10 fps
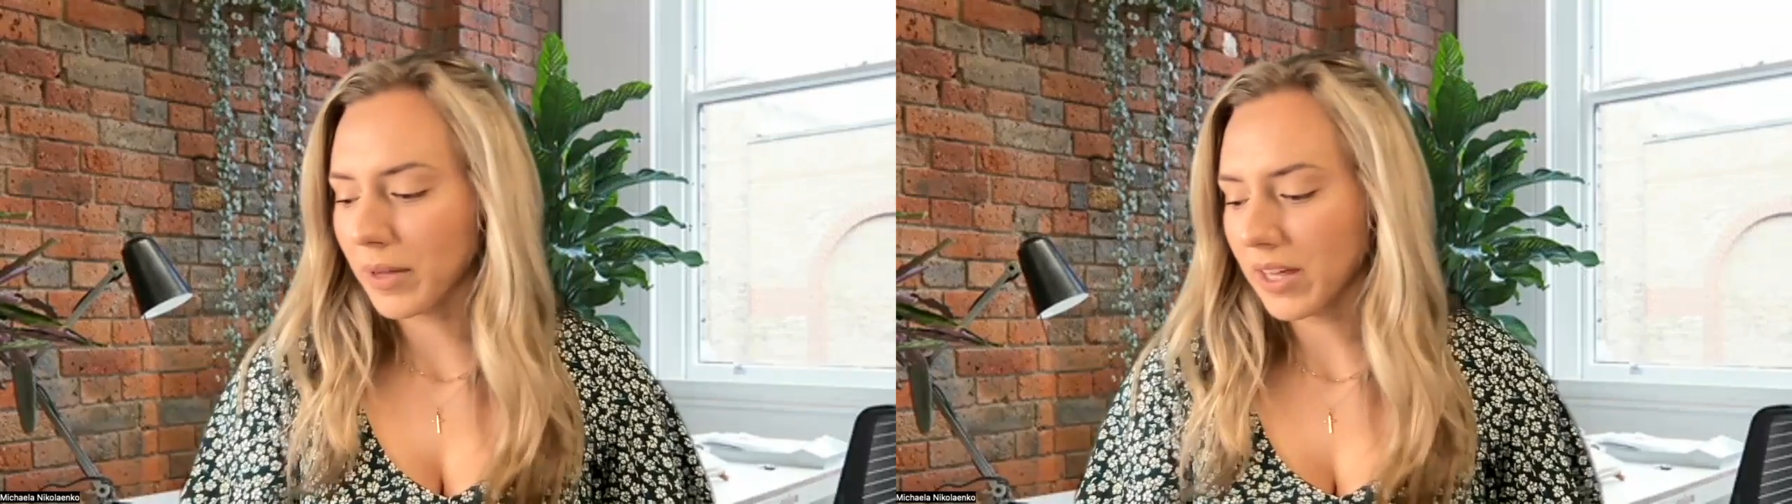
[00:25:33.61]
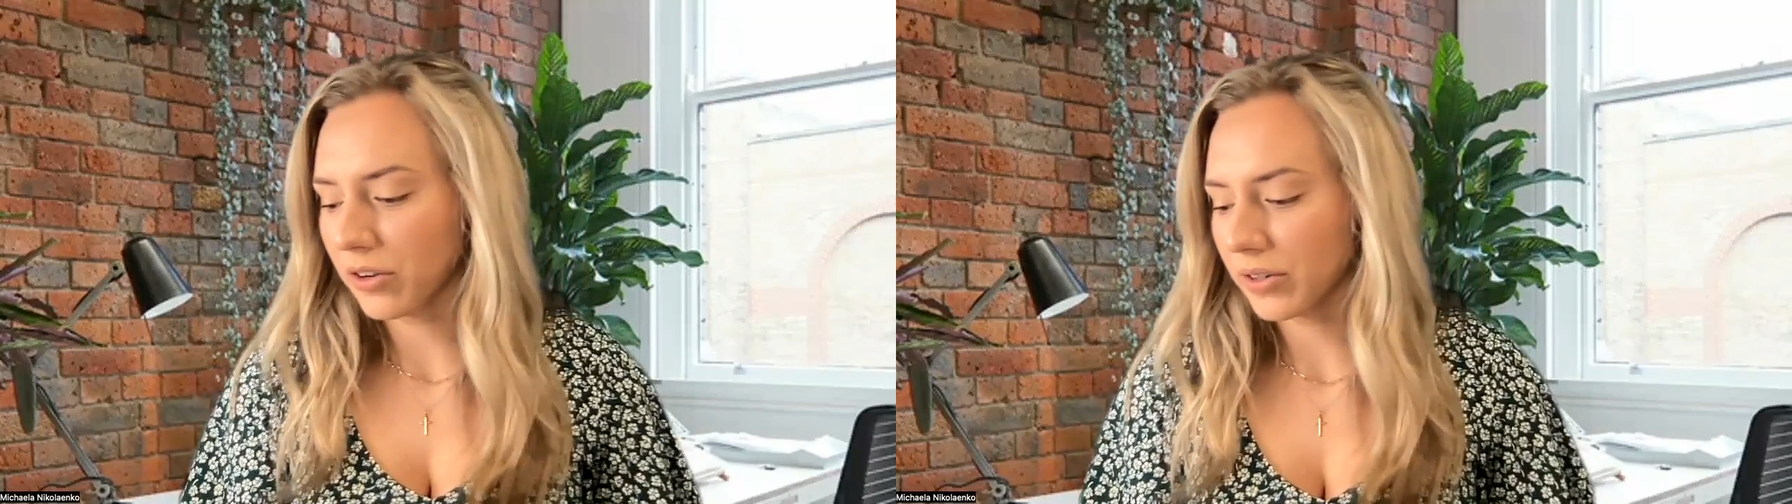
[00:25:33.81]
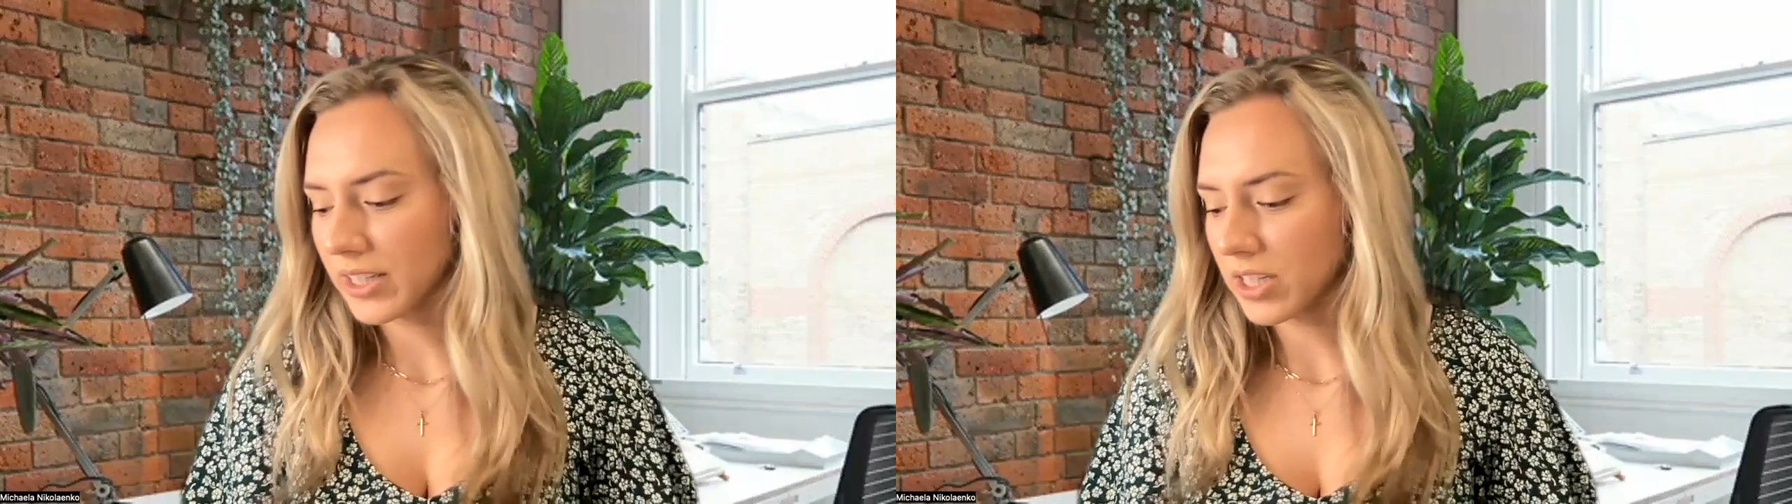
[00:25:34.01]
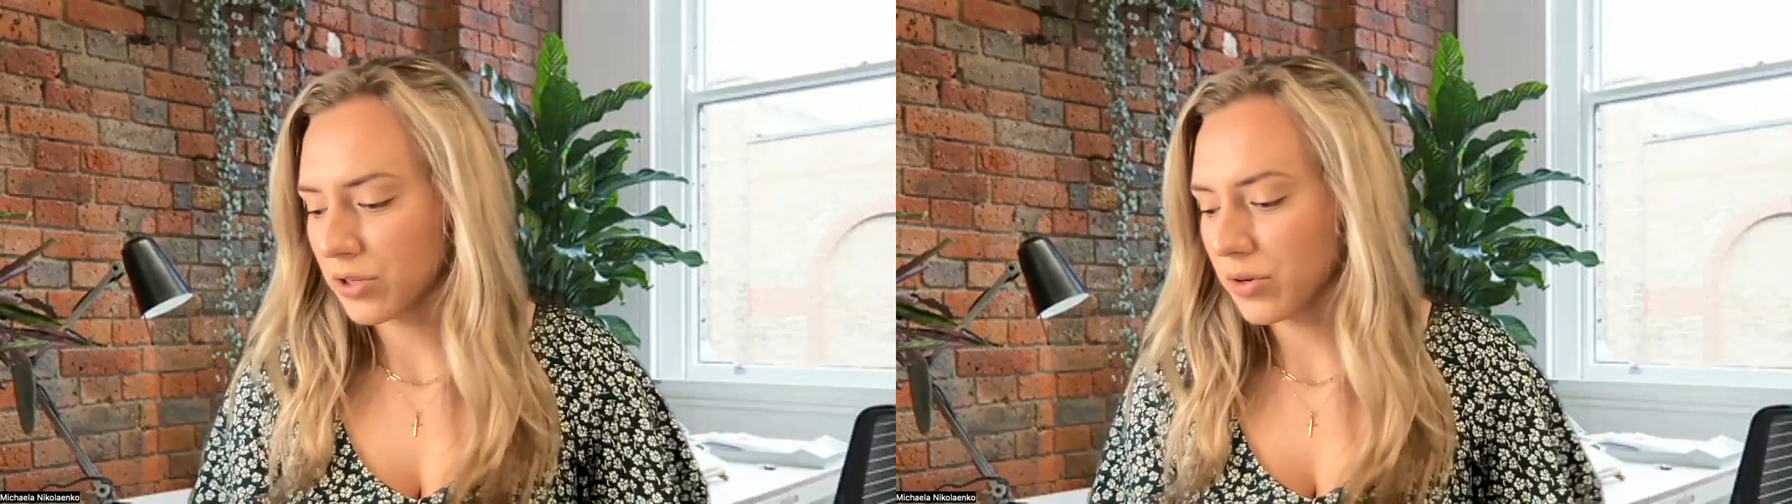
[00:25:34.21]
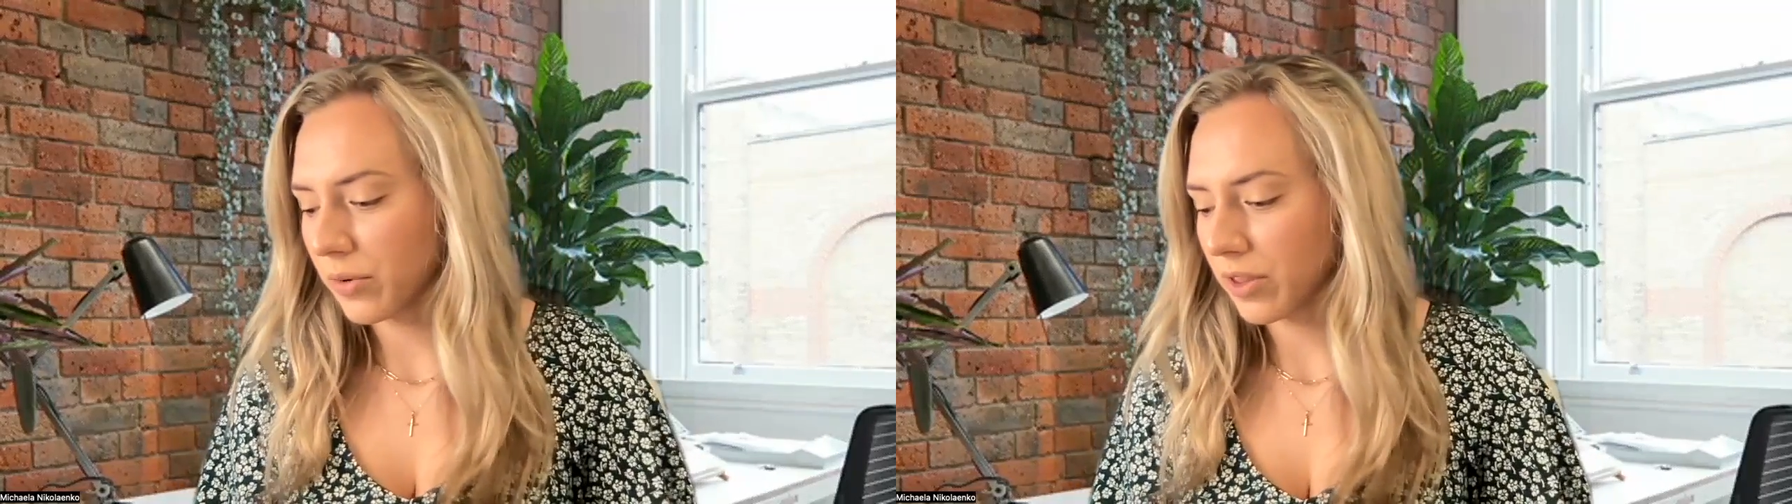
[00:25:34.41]
but he agreed to
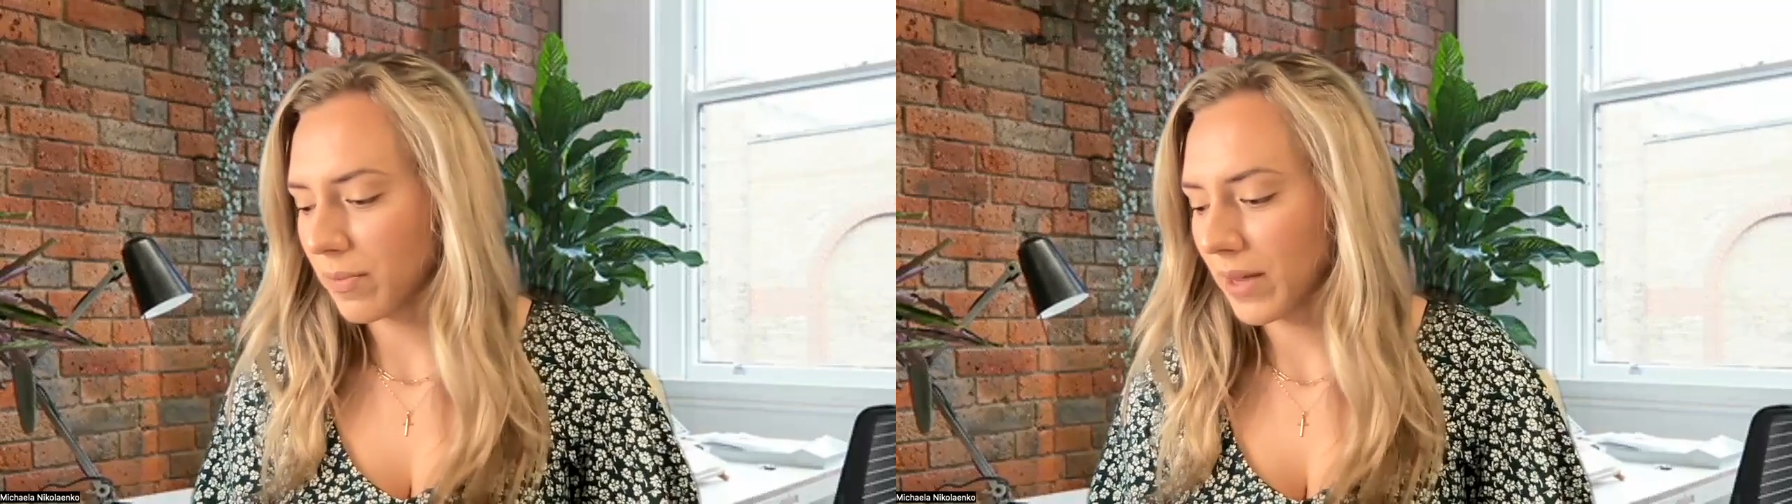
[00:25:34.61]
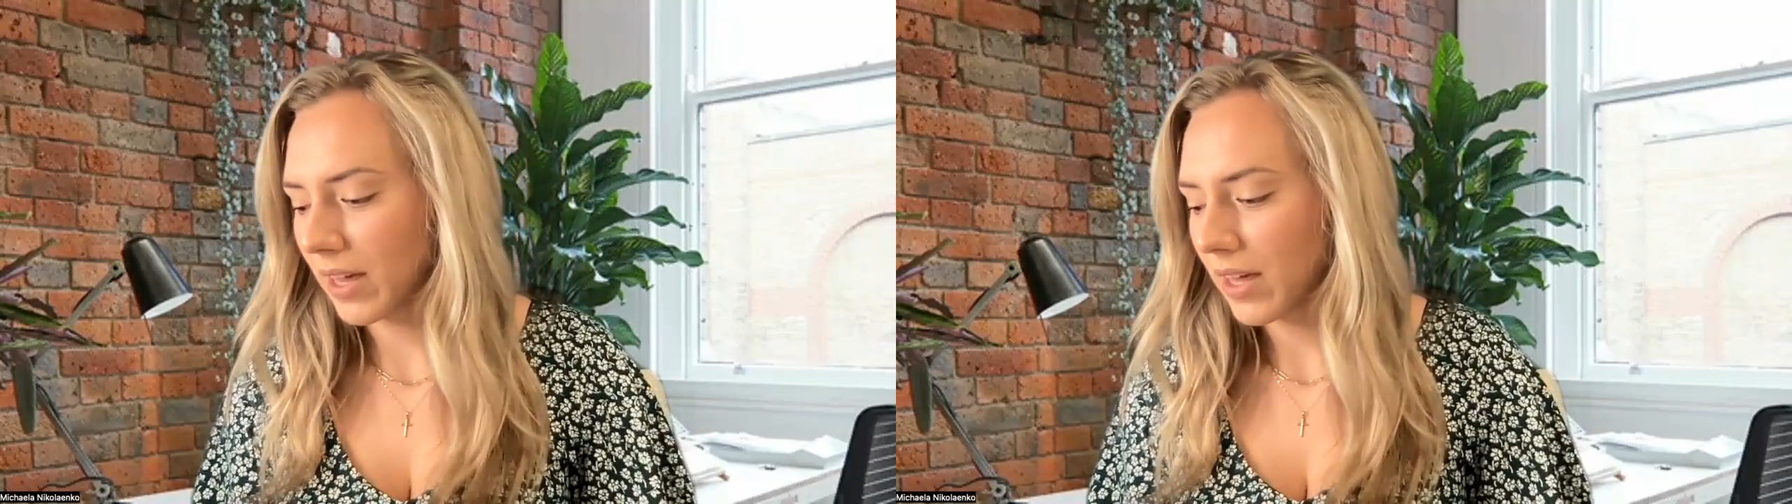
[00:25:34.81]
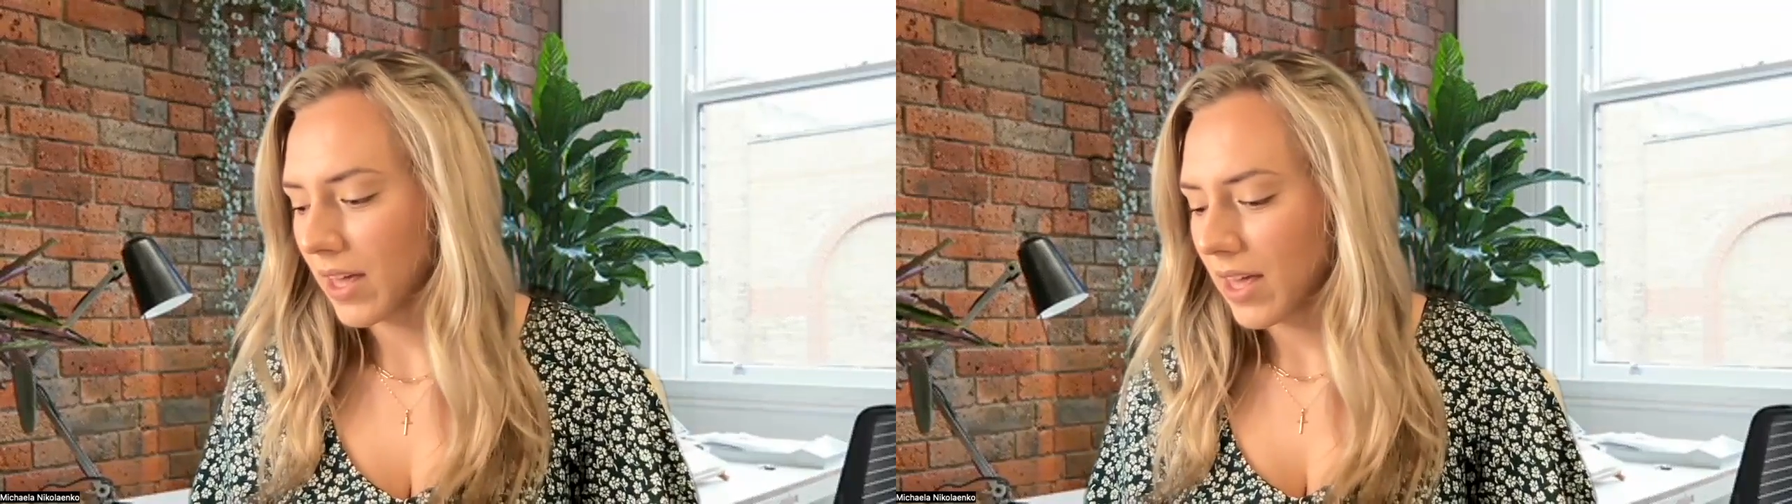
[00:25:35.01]
do it with me.